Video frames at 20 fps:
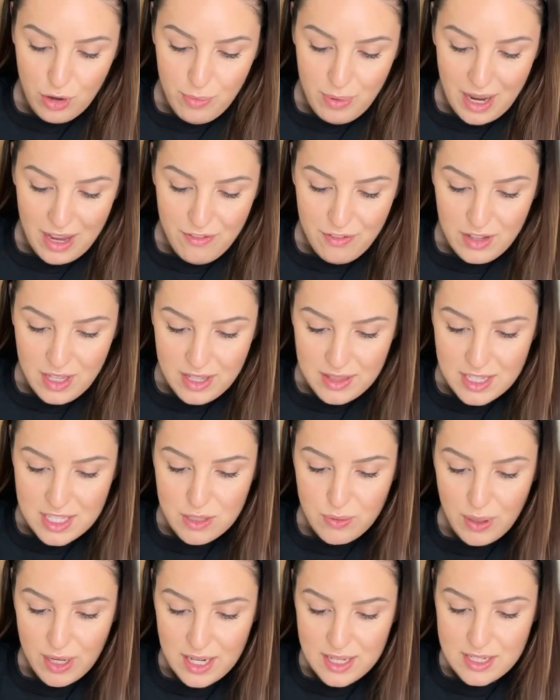But I feel like this
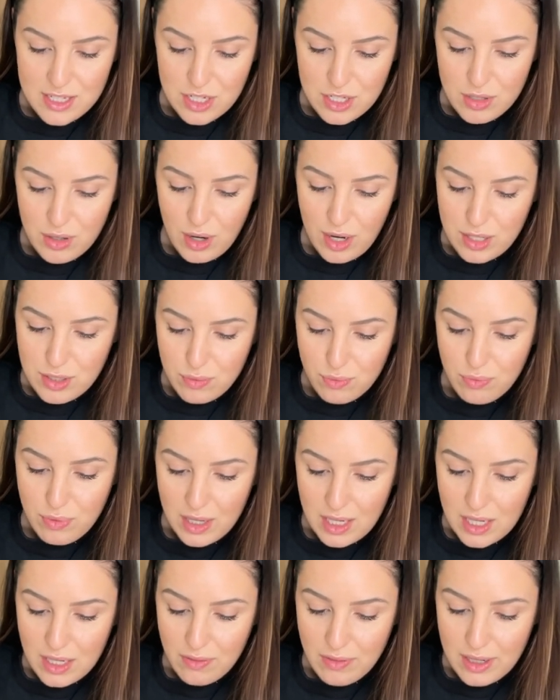one is just, it's
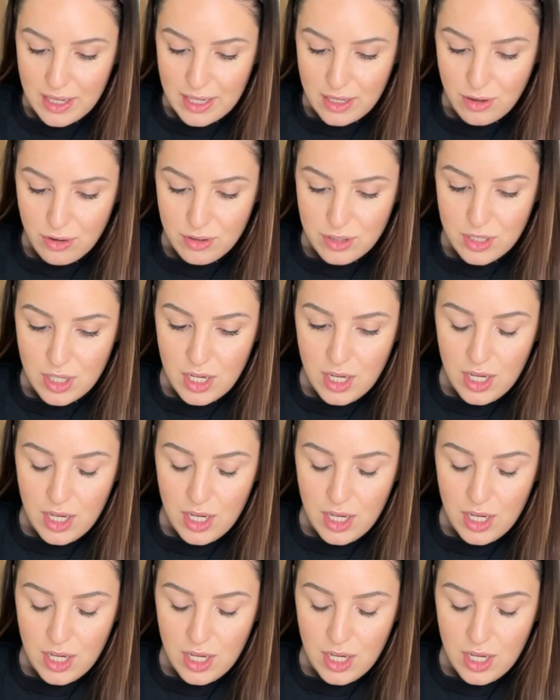really, really good.